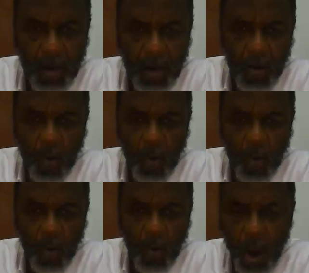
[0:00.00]

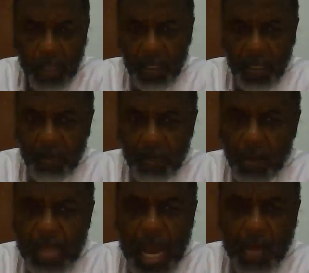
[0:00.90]
Warn them. The Most
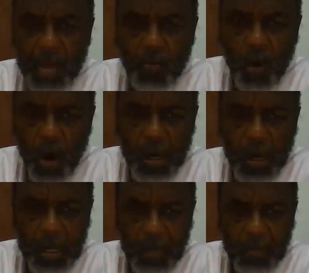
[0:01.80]
High is warning them.